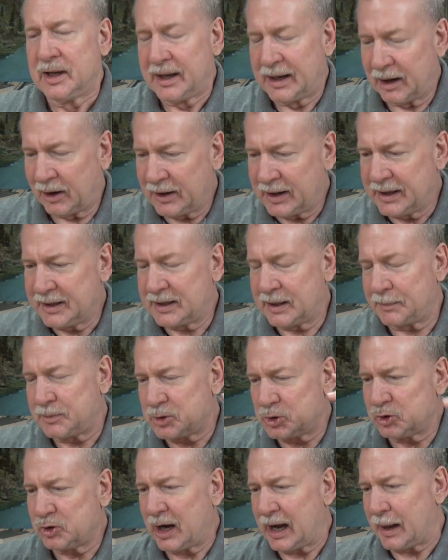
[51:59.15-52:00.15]
and I'll end up
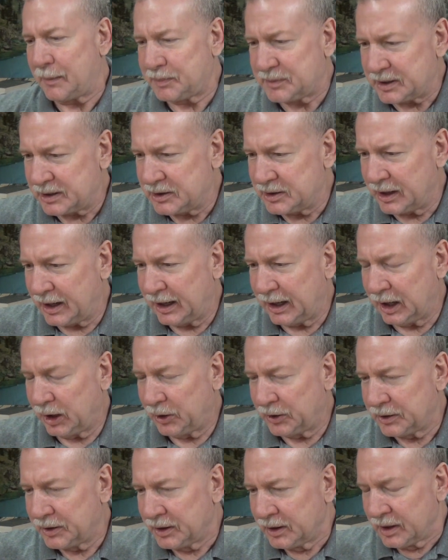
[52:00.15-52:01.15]
trapped in
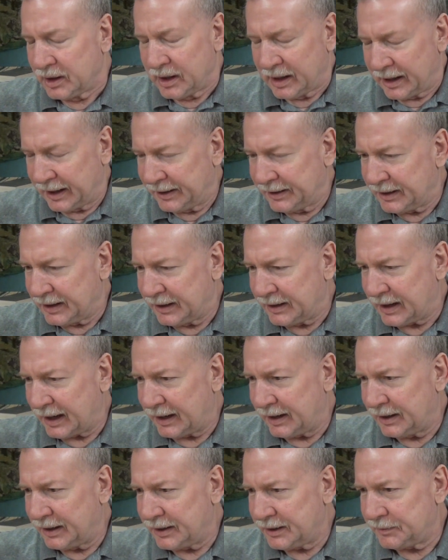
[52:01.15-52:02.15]
there and, and, and,
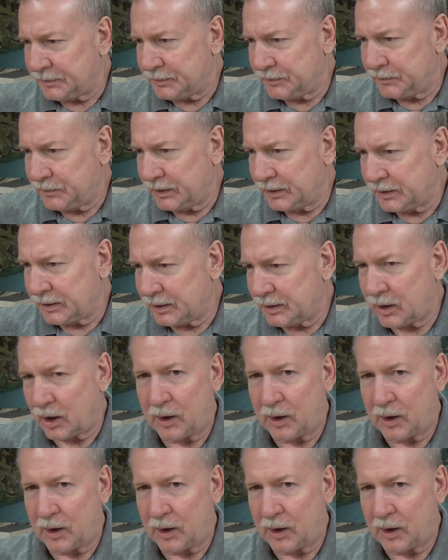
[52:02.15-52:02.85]
and uh,